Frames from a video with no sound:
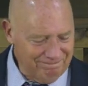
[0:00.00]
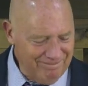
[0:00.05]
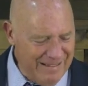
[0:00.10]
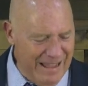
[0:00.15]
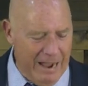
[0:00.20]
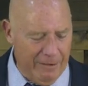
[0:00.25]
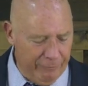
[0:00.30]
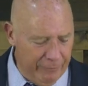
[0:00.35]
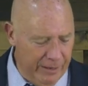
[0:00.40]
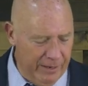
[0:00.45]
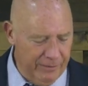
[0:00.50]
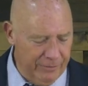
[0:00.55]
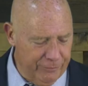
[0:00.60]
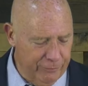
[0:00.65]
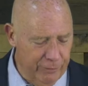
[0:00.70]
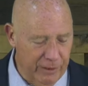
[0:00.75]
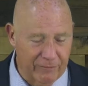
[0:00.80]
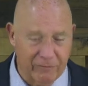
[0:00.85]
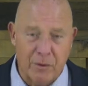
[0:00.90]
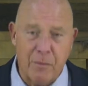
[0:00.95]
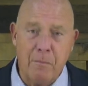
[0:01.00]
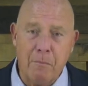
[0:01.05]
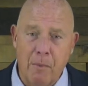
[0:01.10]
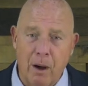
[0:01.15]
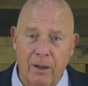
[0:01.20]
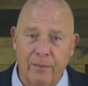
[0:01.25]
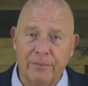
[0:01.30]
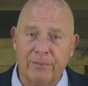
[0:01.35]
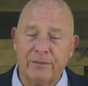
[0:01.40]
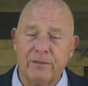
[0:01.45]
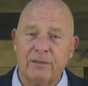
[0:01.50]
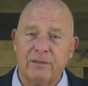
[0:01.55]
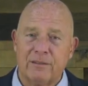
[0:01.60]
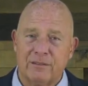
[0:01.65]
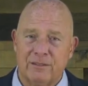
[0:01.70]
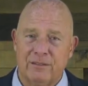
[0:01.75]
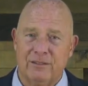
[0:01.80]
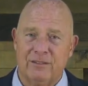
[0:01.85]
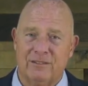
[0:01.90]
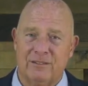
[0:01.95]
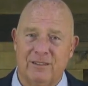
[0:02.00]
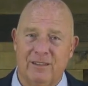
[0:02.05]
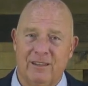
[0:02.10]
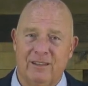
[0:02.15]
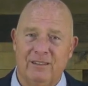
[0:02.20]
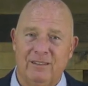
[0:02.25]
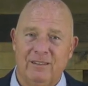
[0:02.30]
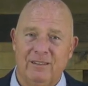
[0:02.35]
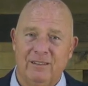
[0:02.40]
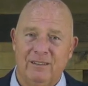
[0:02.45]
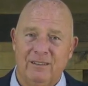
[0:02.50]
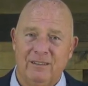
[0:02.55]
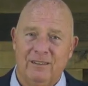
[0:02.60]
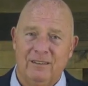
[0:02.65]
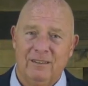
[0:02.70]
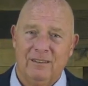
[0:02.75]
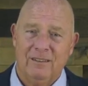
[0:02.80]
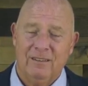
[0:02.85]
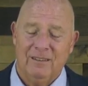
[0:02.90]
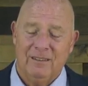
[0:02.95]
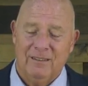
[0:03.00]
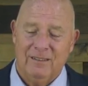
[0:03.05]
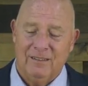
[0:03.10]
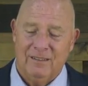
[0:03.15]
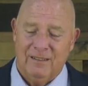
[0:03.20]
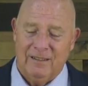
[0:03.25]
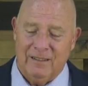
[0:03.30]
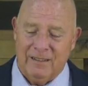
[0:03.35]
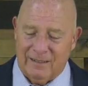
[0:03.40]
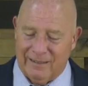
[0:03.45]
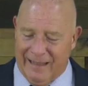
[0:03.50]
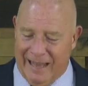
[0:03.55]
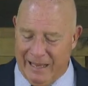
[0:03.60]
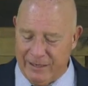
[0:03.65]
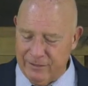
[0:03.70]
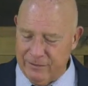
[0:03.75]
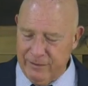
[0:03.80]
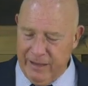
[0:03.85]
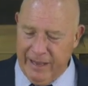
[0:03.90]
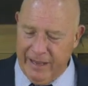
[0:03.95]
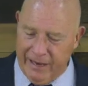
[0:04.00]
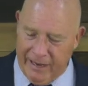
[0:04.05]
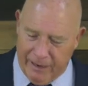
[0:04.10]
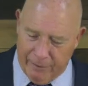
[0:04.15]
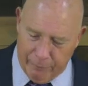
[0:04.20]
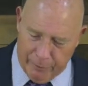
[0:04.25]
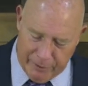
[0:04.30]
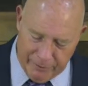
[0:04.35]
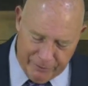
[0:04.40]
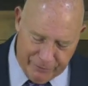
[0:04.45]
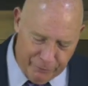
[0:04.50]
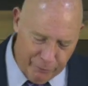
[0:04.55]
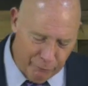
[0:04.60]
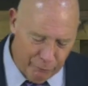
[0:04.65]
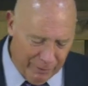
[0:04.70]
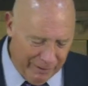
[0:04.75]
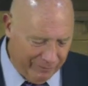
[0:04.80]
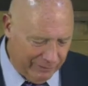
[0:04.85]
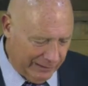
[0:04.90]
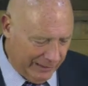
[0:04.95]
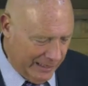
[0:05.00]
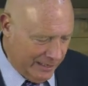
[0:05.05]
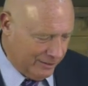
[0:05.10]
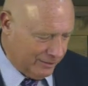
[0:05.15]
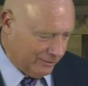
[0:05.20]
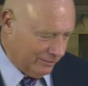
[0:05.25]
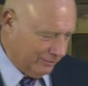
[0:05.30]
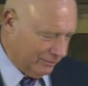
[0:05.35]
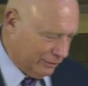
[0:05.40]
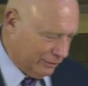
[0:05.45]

I've read it through every month since then. Last night I read through Revelation